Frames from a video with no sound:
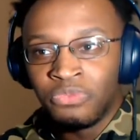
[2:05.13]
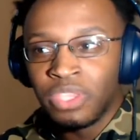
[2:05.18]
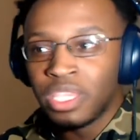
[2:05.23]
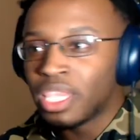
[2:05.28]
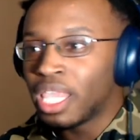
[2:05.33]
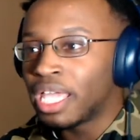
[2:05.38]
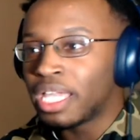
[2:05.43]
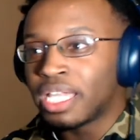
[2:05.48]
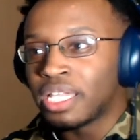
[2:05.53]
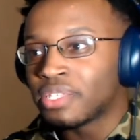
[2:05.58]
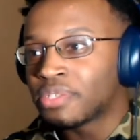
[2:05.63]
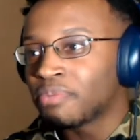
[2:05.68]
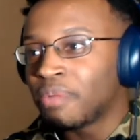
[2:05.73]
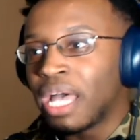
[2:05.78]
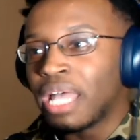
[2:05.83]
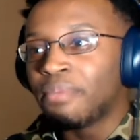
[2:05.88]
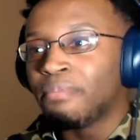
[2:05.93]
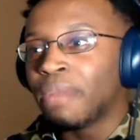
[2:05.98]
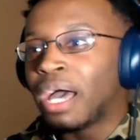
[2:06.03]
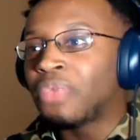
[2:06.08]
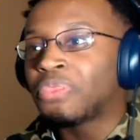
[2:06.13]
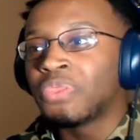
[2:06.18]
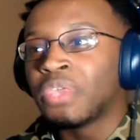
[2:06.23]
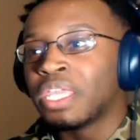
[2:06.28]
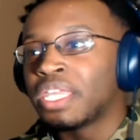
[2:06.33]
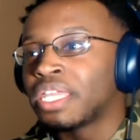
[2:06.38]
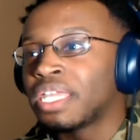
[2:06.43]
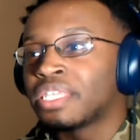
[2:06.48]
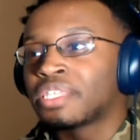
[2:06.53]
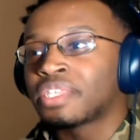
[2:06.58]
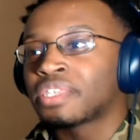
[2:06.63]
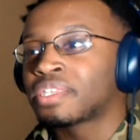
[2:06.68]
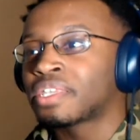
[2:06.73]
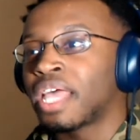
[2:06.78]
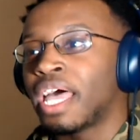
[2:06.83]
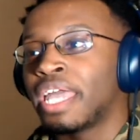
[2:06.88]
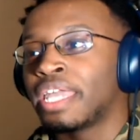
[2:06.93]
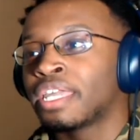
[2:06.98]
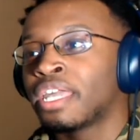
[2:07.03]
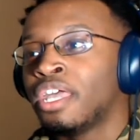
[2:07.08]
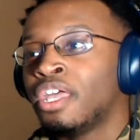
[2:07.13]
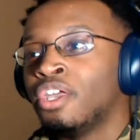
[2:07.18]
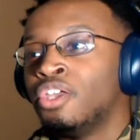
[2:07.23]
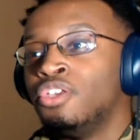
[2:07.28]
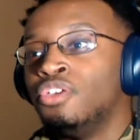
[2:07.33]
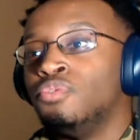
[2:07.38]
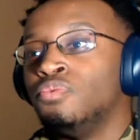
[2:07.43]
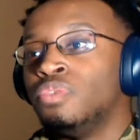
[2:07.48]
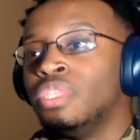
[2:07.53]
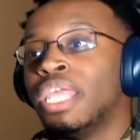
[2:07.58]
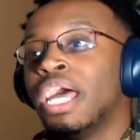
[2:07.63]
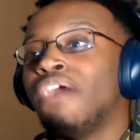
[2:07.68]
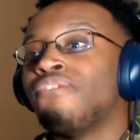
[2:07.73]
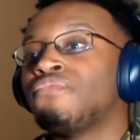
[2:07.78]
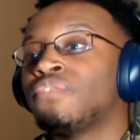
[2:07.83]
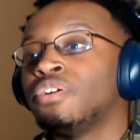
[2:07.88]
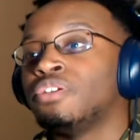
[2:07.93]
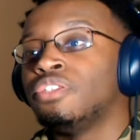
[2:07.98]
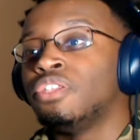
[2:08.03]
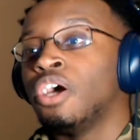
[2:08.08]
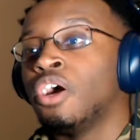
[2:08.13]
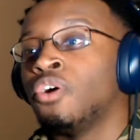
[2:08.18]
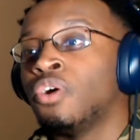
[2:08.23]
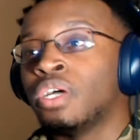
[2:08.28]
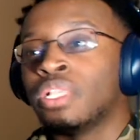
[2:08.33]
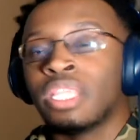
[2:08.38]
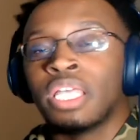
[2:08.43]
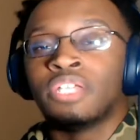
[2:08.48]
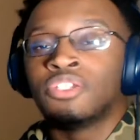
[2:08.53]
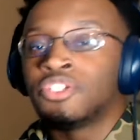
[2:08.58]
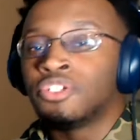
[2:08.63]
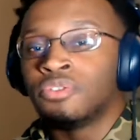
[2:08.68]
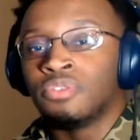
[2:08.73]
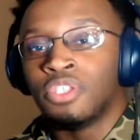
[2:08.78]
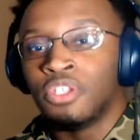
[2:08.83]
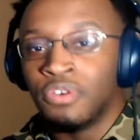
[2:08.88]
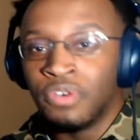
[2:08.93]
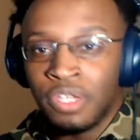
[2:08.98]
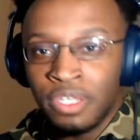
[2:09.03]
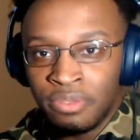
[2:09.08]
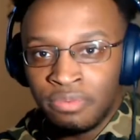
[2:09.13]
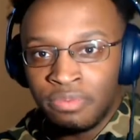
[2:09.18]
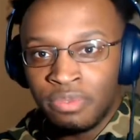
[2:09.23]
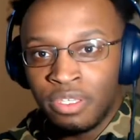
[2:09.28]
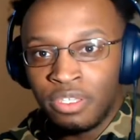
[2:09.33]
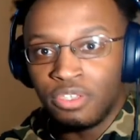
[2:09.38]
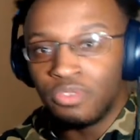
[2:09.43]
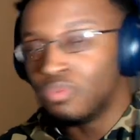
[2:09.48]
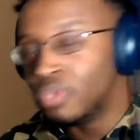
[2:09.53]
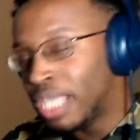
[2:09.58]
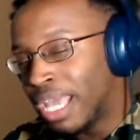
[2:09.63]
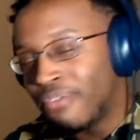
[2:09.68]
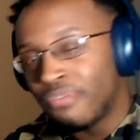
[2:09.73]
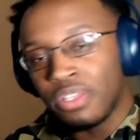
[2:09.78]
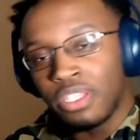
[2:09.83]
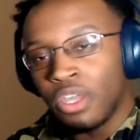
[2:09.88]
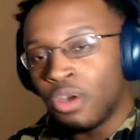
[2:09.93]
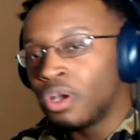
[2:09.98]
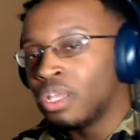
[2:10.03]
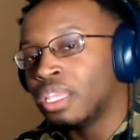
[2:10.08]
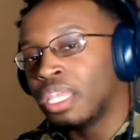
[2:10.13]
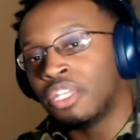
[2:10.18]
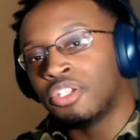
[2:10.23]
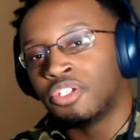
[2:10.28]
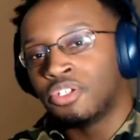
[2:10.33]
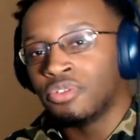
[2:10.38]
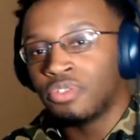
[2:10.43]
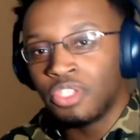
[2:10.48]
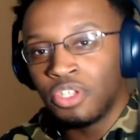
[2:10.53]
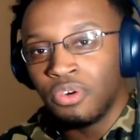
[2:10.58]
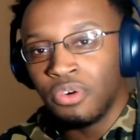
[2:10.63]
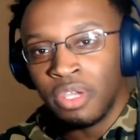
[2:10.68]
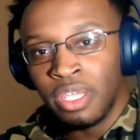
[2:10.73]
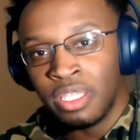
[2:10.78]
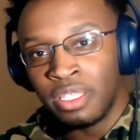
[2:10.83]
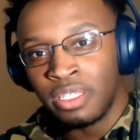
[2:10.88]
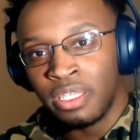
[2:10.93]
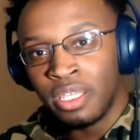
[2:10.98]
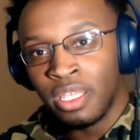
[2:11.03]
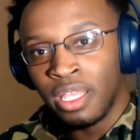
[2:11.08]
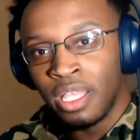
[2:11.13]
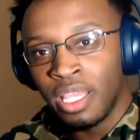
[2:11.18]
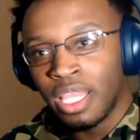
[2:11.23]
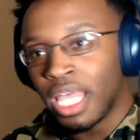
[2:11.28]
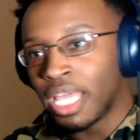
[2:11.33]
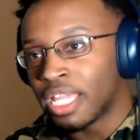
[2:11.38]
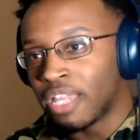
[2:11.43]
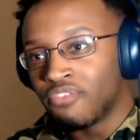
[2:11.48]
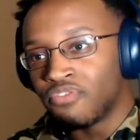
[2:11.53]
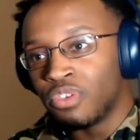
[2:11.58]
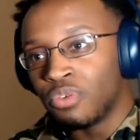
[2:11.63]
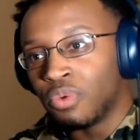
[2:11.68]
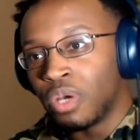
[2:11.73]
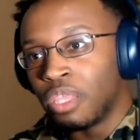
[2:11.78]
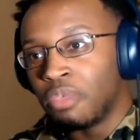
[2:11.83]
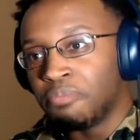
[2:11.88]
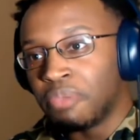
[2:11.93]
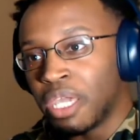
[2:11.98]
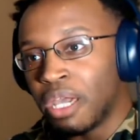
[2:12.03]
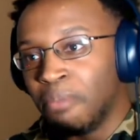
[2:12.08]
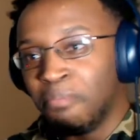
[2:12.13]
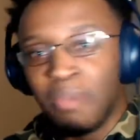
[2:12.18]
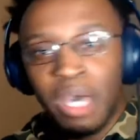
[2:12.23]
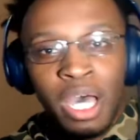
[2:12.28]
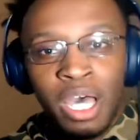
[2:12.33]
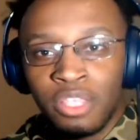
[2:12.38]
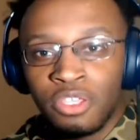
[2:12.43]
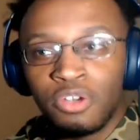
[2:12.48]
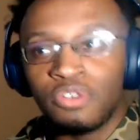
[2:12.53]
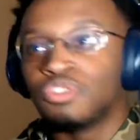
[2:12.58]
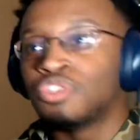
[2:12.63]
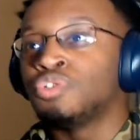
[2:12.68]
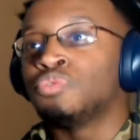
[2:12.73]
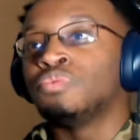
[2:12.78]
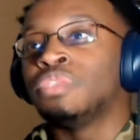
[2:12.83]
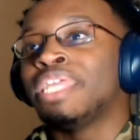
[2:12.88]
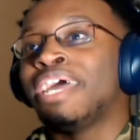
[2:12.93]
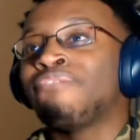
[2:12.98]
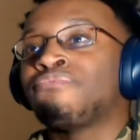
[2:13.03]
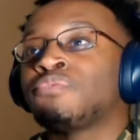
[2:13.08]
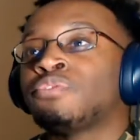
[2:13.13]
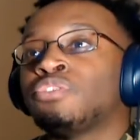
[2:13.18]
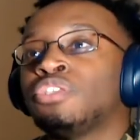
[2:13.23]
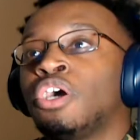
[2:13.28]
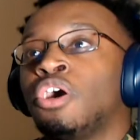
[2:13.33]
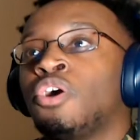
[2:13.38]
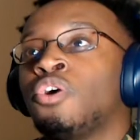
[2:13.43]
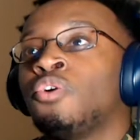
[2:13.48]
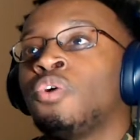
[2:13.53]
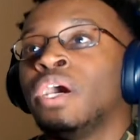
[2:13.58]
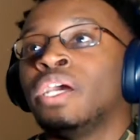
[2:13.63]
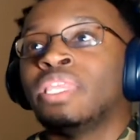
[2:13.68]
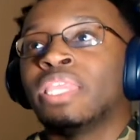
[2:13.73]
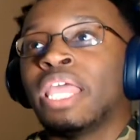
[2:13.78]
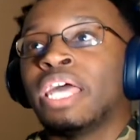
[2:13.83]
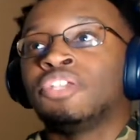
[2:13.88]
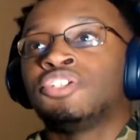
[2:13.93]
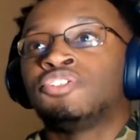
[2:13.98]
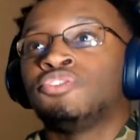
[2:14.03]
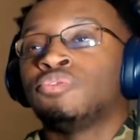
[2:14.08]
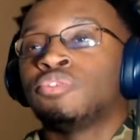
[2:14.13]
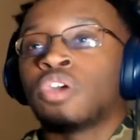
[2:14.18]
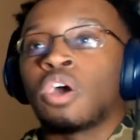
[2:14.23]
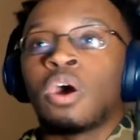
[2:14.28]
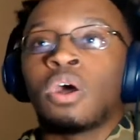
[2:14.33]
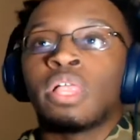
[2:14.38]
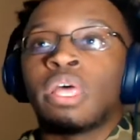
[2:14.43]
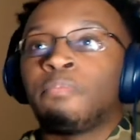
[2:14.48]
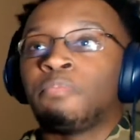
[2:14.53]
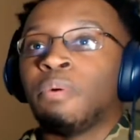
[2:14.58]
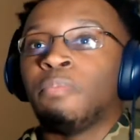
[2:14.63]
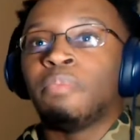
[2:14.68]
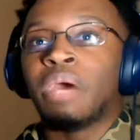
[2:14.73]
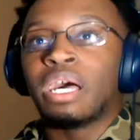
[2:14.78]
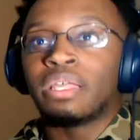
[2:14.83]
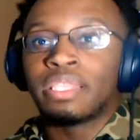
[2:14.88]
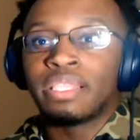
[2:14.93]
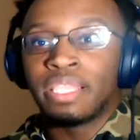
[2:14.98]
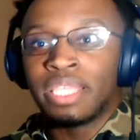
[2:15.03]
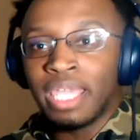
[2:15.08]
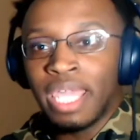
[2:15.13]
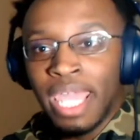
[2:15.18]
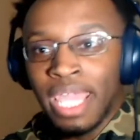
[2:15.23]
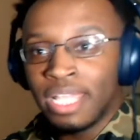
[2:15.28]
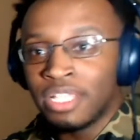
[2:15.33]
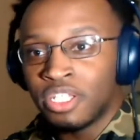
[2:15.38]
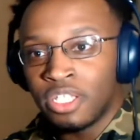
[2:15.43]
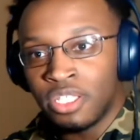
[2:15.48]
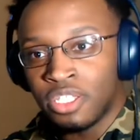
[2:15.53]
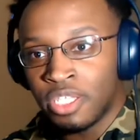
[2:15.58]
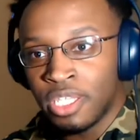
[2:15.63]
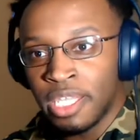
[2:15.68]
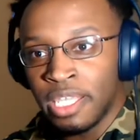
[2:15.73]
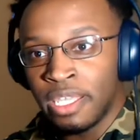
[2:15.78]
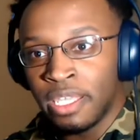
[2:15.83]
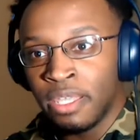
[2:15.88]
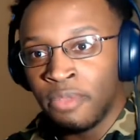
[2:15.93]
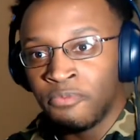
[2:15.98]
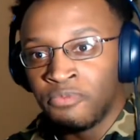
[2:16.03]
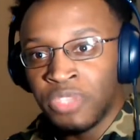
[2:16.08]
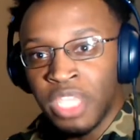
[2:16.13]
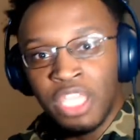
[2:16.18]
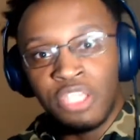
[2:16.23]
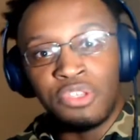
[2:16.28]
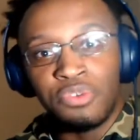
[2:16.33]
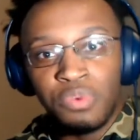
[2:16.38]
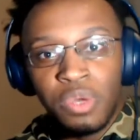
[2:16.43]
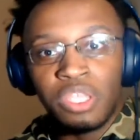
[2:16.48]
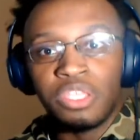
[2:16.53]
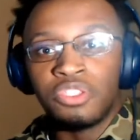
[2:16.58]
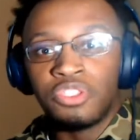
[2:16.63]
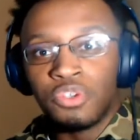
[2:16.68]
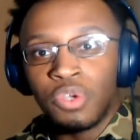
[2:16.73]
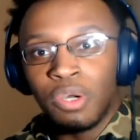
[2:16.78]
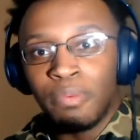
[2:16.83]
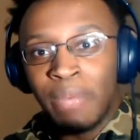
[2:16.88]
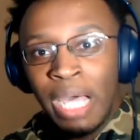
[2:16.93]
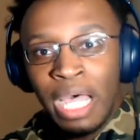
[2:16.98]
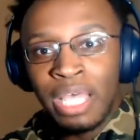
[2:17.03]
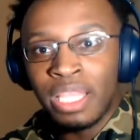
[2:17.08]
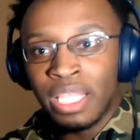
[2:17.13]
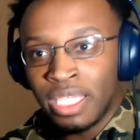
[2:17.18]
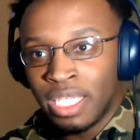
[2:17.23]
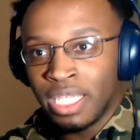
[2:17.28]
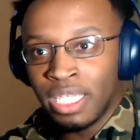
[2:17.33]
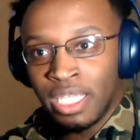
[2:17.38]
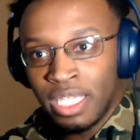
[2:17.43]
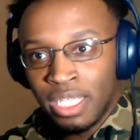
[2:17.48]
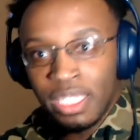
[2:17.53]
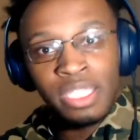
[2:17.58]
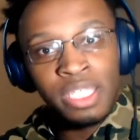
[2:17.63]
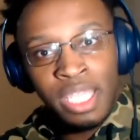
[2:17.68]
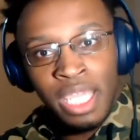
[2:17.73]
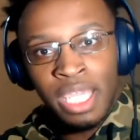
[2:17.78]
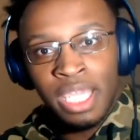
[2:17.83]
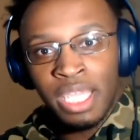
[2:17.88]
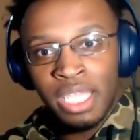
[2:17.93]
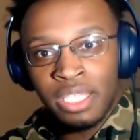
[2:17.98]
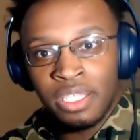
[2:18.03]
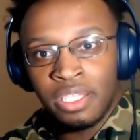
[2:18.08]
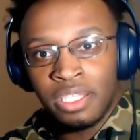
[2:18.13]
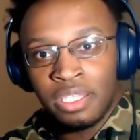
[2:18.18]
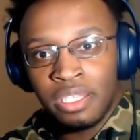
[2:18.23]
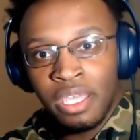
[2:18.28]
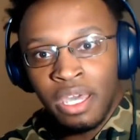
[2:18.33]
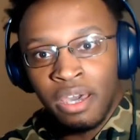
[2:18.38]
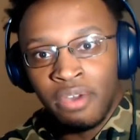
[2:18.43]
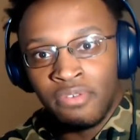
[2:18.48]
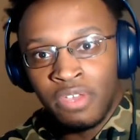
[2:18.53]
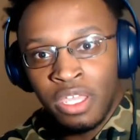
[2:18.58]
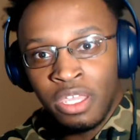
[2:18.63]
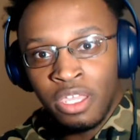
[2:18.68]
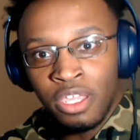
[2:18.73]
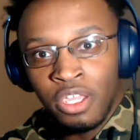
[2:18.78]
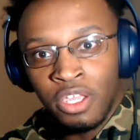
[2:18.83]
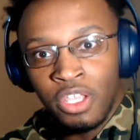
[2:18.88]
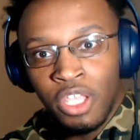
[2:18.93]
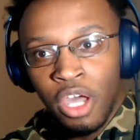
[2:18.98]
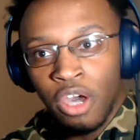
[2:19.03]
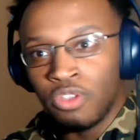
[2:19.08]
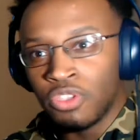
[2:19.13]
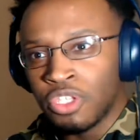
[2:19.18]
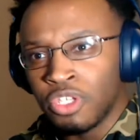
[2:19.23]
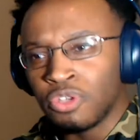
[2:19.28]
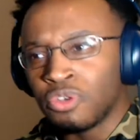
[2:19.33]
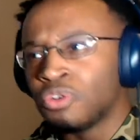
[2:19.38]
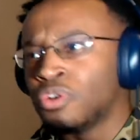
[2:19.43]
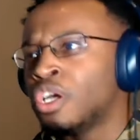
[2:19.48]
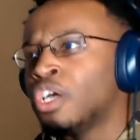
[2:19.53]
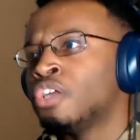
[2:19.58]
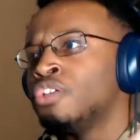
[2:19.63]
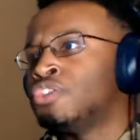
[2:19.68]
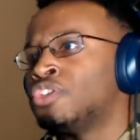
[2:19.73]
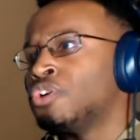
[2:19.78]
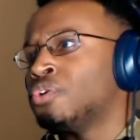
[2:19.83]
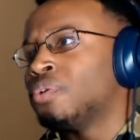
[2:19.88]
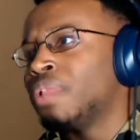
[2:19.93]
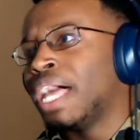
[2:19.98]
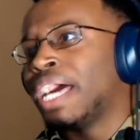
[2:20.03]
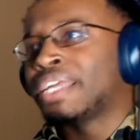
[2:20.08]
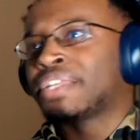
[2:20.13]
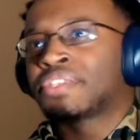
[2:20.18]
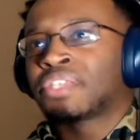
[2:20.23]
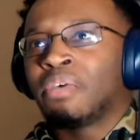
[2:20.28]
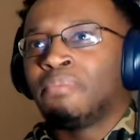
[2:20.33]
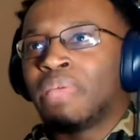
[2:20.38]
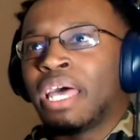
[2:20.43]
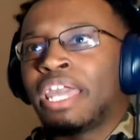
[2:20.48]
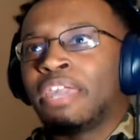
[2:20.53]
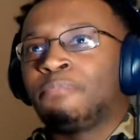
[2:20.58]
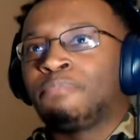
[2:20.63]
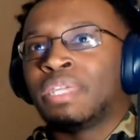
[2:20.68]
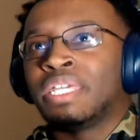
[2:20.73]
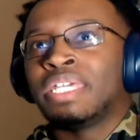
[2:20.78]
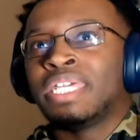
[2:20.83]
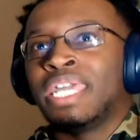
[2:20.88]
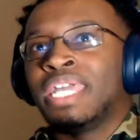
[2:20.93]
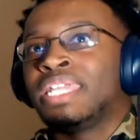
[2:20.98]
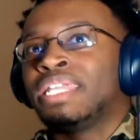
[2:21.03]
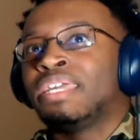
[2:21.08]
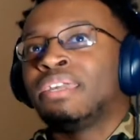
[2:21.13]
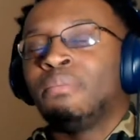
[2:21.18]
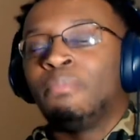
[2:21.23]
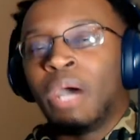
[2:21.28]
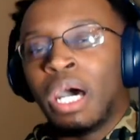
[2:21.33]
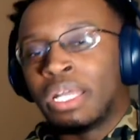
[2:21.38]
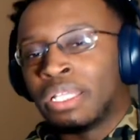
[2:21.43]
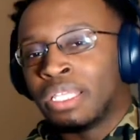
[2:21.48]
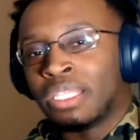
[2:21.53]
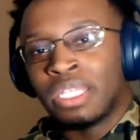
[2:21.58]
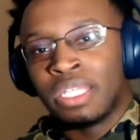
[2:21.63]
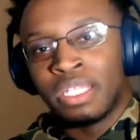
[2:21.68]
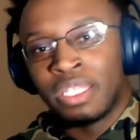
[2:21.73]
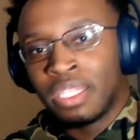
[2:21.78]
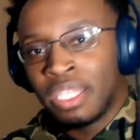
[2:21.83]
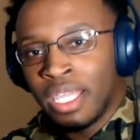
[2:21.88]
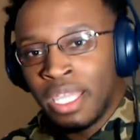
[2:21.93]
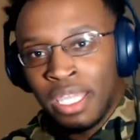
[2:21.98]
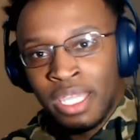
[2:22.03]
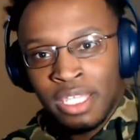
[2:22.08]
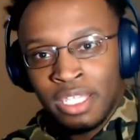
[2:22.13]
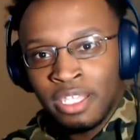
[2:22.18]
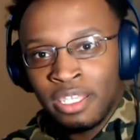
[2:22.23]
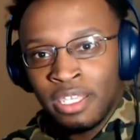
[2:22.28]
Like, because my thing is, it's like, you never know unless you do it. You never know unless you do it. Like, if you want to be a model, you never know unless you call up a modeling agency and you want to do a modeling gig and stuff. You know, do like some like beginning modeling things.